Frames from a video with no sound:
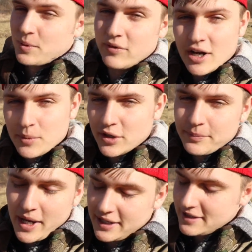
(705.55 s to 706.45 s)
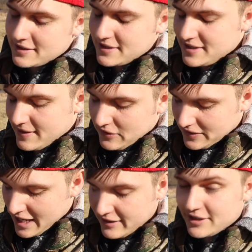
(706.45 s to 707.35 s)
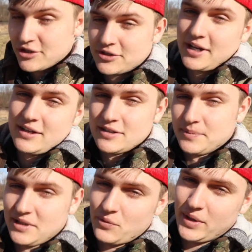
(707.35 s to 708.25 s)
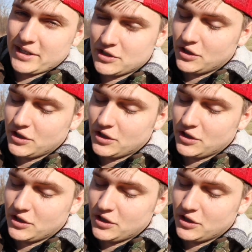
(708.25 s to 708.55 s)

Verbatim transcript: preventable maintenance and stuff like that. That's just kind of something that we like to